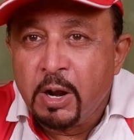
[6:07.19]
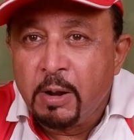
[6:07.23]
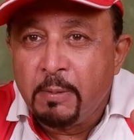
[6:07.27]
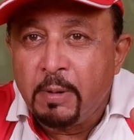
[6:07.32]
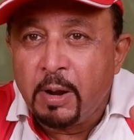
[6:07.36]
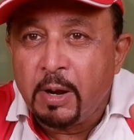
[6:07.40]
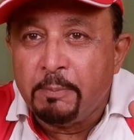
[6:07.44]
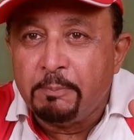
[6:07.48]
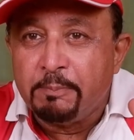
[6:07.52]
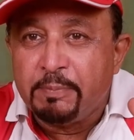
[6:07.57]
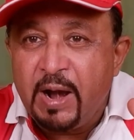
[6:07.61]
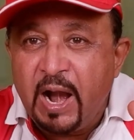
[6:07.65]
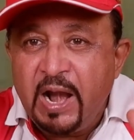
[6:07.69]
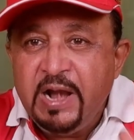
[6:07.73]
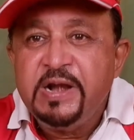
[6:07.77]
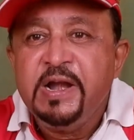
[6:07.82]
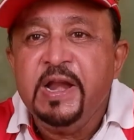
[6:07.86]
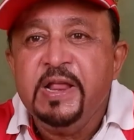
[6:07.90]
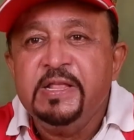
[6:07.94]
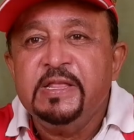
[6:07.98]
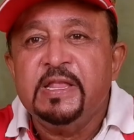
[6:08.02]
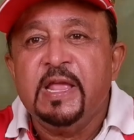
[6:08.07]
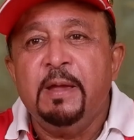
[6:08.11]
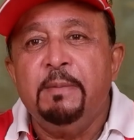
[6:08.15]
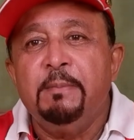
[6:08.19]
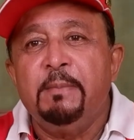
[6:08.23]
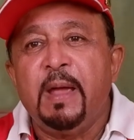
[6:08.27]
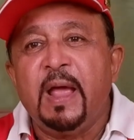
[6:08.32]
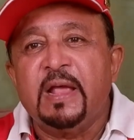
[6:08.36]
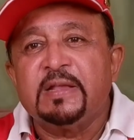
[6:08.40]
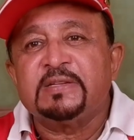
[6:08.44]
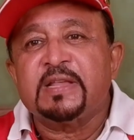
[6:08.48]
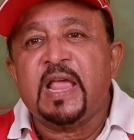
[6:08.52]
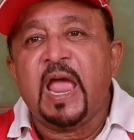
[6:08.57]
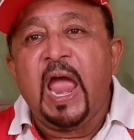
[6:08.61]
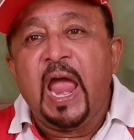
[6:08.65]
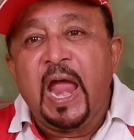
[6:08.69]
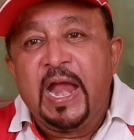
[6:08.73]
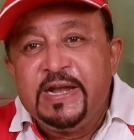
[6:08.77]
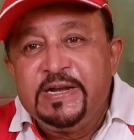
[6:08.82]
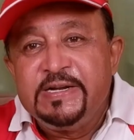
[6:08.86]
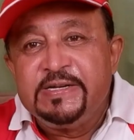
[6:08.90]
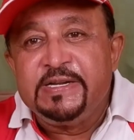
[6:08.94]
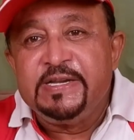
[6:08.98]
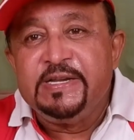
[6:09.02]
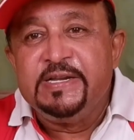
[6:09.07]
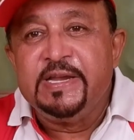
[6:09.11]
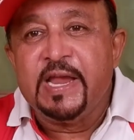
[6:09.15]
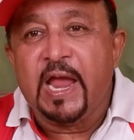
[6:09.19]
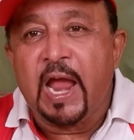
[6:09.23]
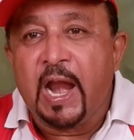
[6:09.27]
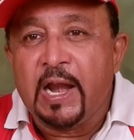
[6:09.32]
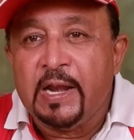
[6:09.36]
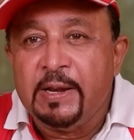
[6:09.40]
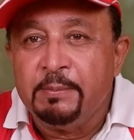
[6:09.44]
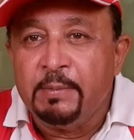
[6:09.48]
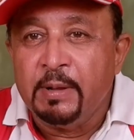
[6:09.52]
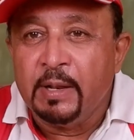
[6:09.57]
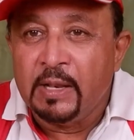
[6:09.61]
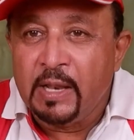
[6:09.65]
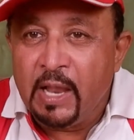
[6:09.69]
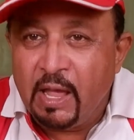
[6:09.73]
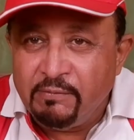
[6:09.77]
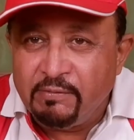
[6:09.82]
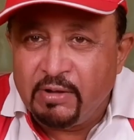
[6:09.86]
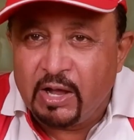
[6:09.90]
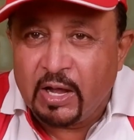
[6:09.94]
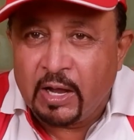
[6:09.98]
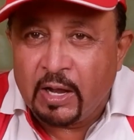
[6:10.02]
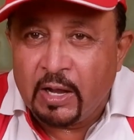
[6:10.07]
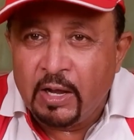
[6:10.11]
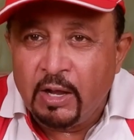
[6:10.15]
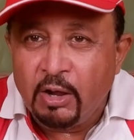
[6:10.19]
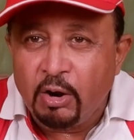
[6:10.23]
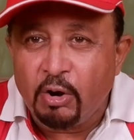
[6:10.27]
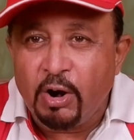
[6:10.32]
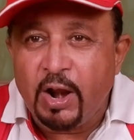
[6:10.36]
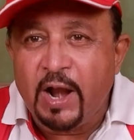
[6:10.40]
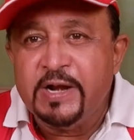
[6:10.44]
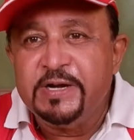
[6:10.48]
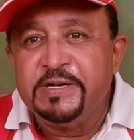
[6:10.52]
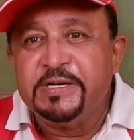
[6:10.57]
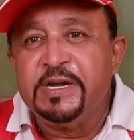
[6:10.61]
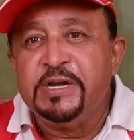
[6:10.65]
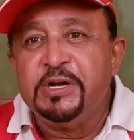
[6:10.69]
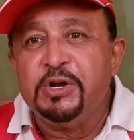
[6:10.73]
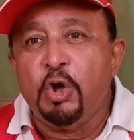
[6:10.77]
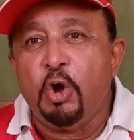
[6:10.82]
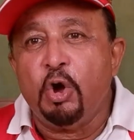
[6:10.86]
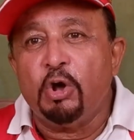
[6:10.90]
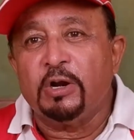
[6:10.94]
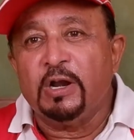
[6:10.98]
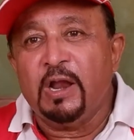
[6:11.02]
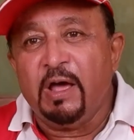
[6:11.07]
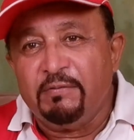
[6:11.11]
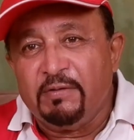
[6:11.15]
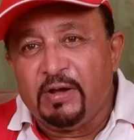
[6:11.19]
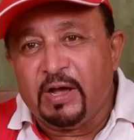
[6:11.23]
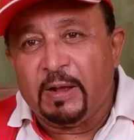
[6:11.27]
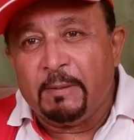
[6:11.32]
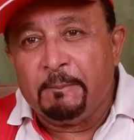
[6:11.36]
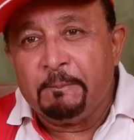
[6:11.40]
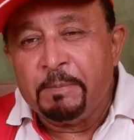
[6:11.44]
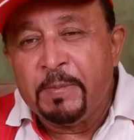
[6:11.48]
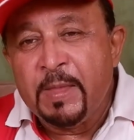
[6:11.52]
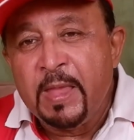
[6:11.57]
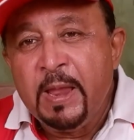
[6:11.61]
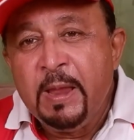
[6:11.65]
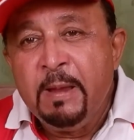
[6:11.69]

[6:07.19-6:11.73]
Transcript: uh, branding them as anti-animal lover or anti-dog lover.